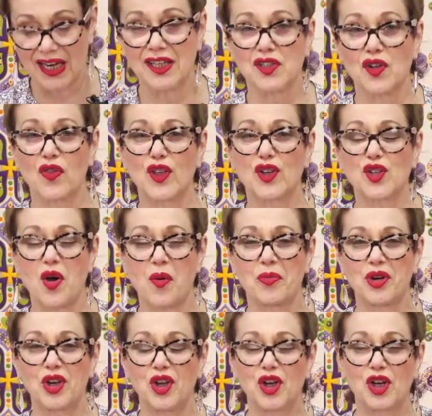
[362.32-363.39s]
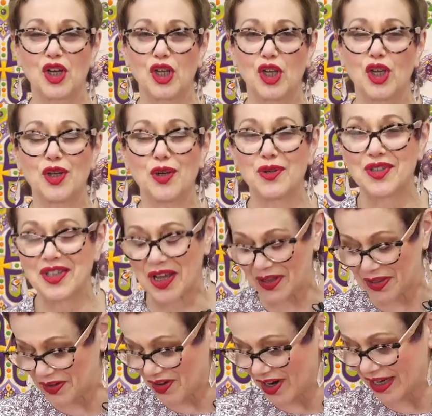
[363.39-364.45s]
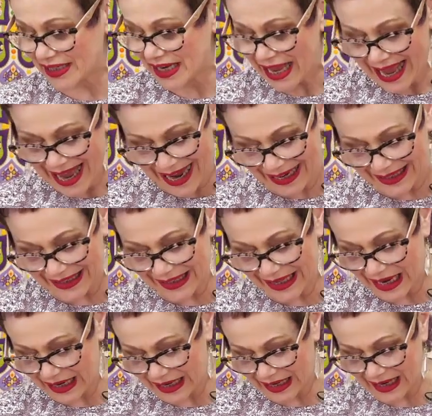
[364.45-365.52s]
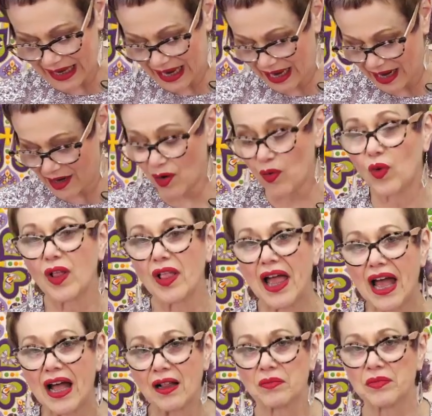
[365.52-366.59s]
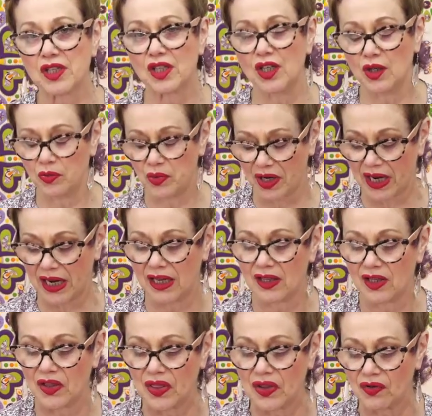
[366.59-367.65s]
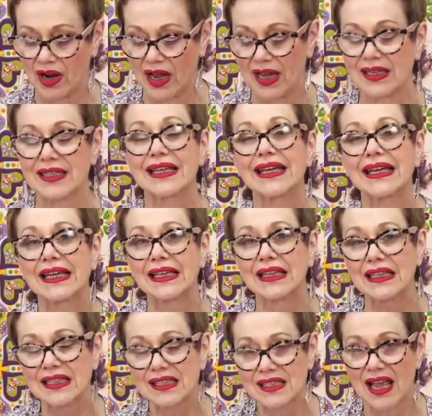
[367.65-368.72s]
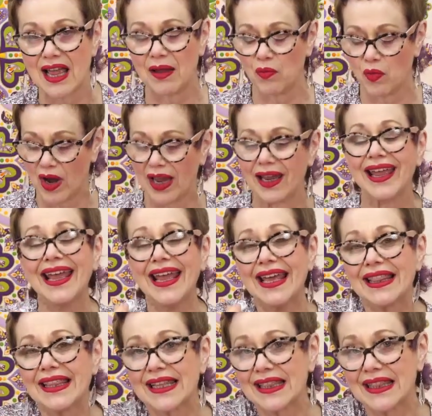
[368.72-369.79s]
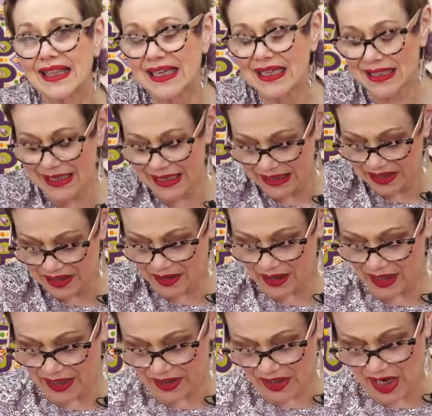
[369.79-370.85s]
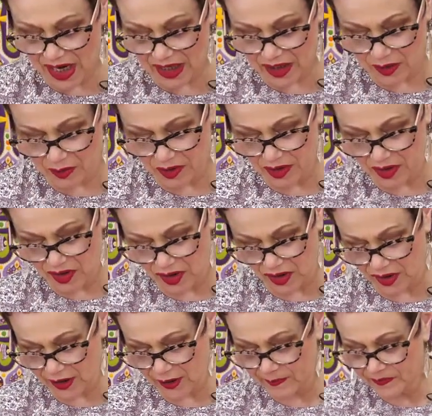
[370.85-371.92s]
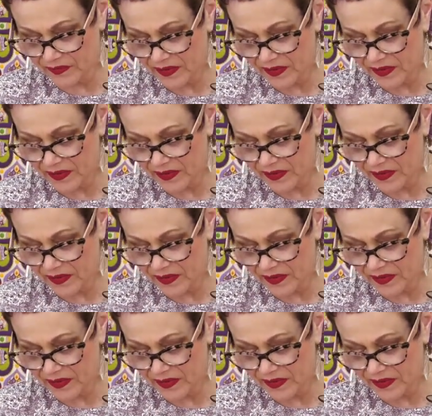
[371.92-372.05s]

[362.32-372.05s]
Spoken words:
it's on the top and you're going to use that thread, and that again will help to lubricate the thread in the same way that this little attachment does.